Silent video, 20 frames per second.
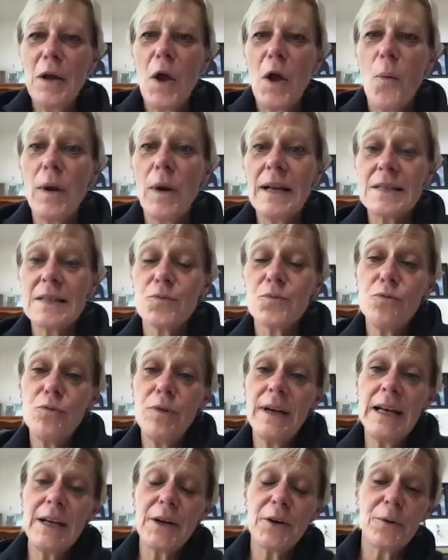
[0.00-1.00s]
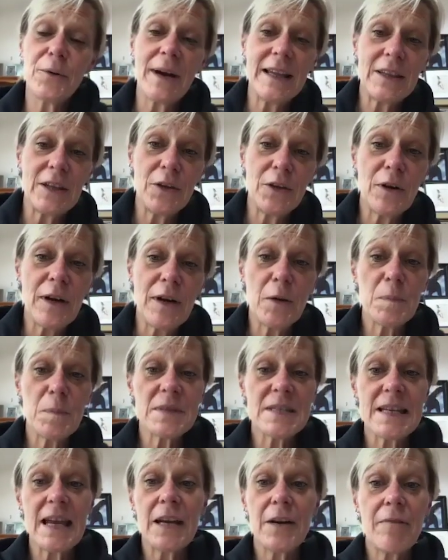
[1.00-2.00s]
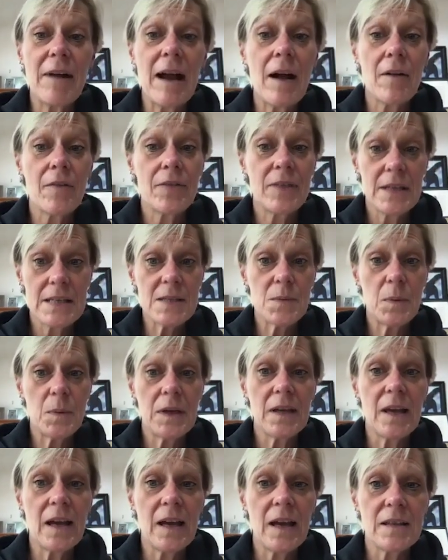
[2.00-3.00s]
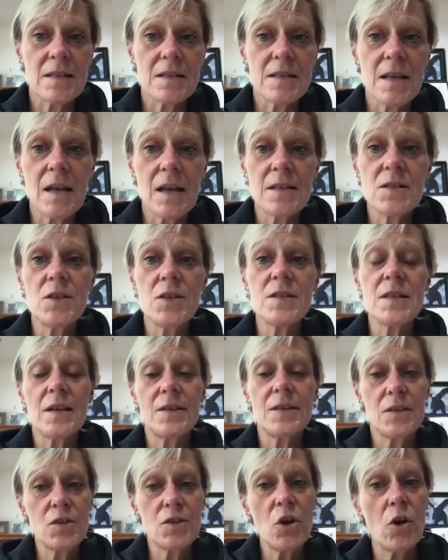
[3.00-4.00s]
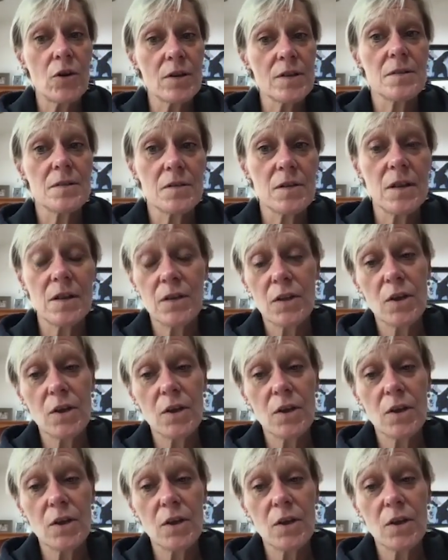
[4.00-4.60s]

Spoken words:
well, it's really great that you were able to get her out this weekend. As you said, the